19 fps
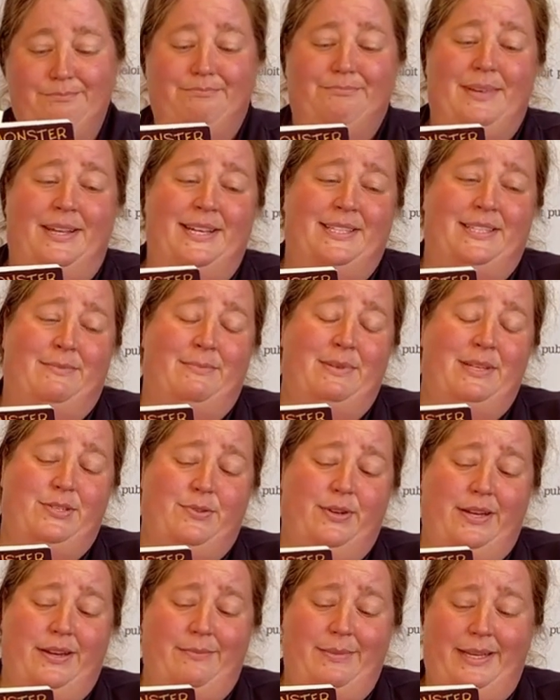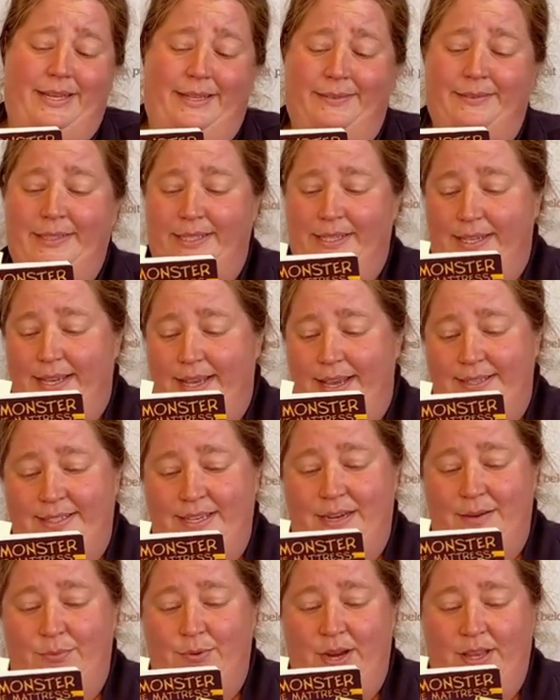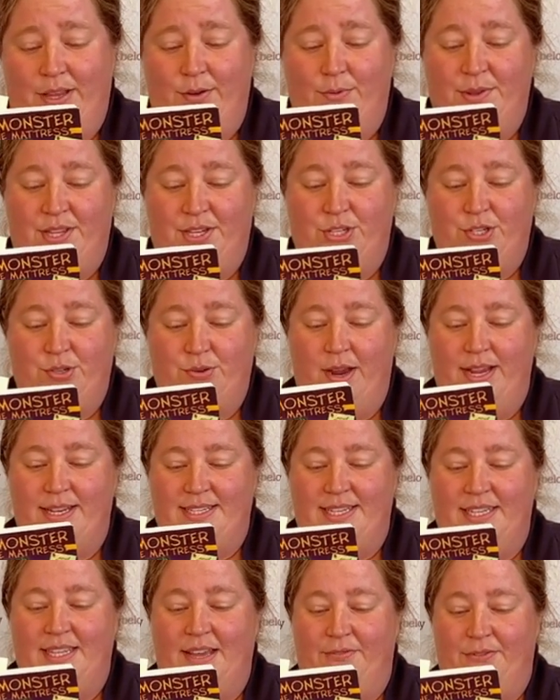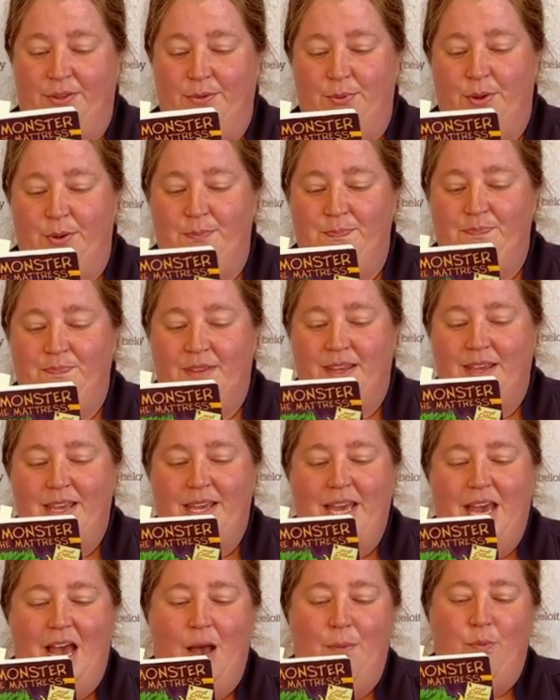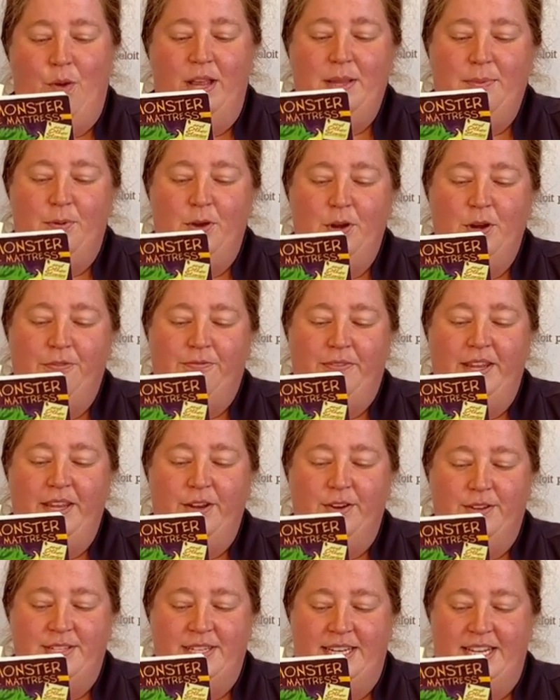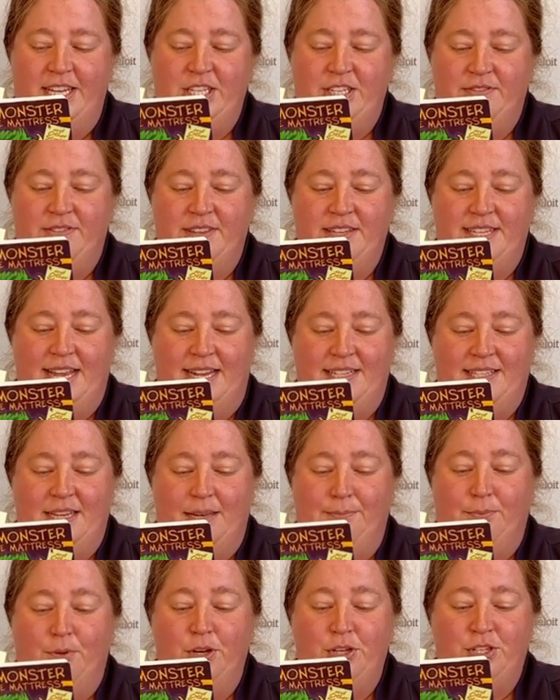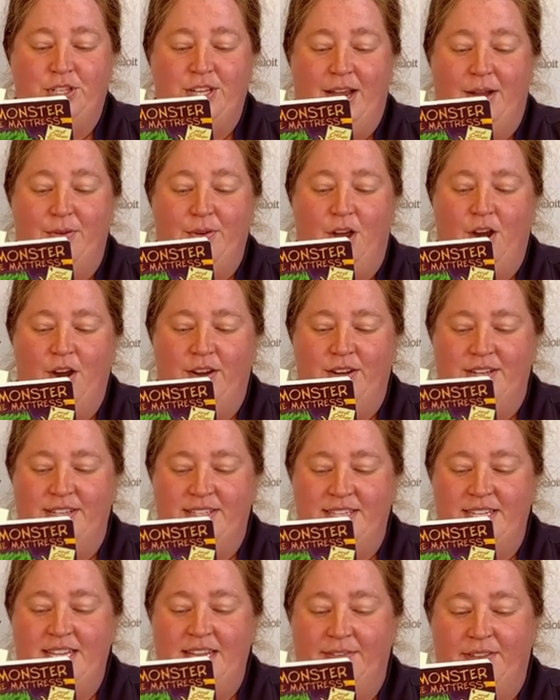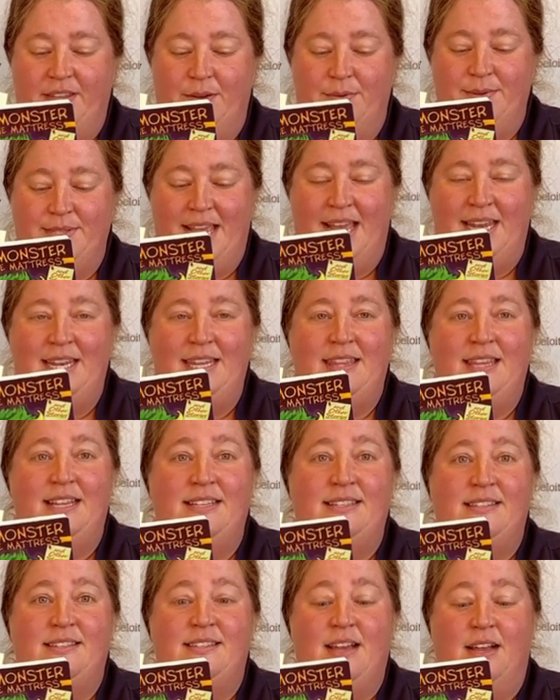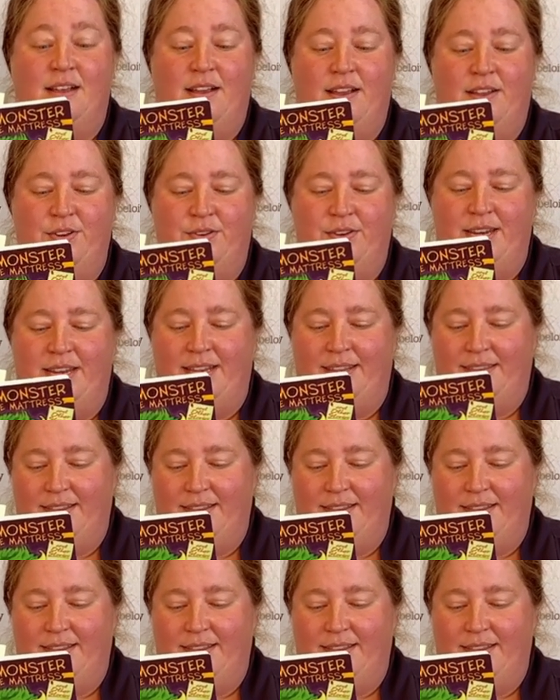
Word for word: Then it's a mystery to me, said Abuelo with a shrug as he left the room. Abuela put her fingers in each of the dents and pushed down hard to see if there was anything stuck underneath.